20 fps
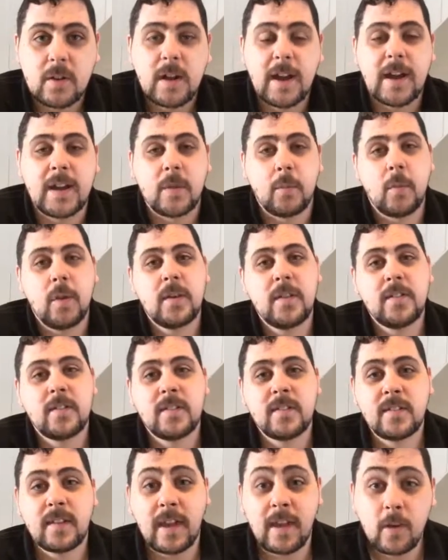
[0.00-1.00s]
and then when I
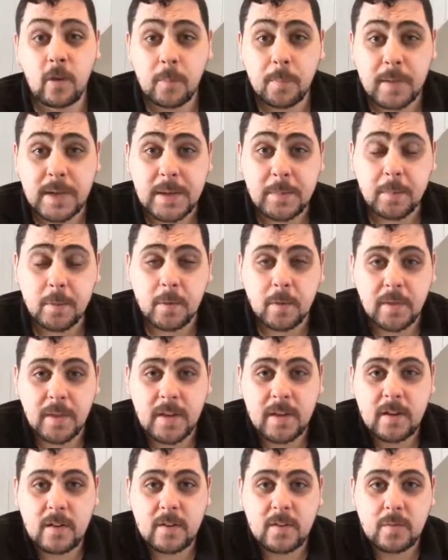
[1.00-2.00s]
tell people, they
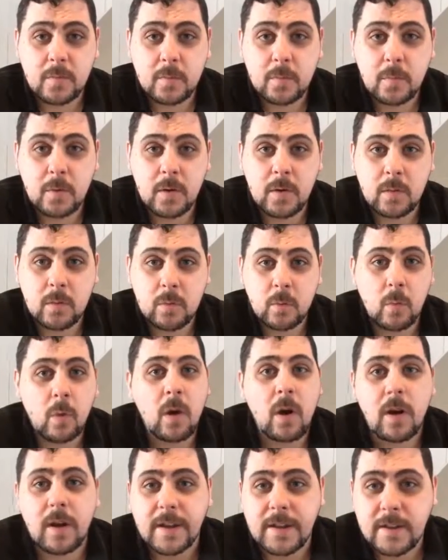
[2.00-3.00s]
ask, well,
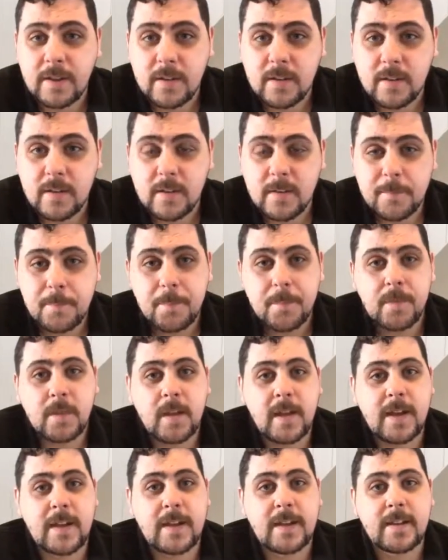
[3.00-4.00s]
why?
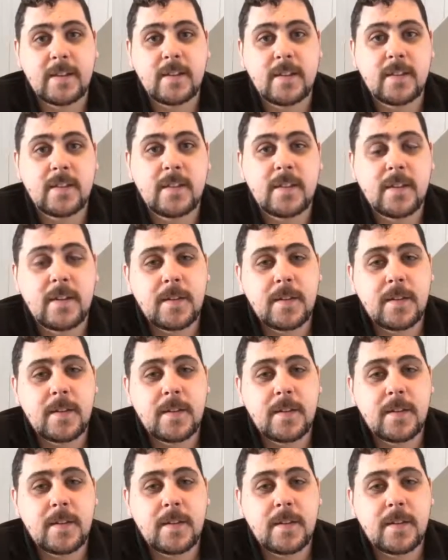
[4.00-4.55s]
And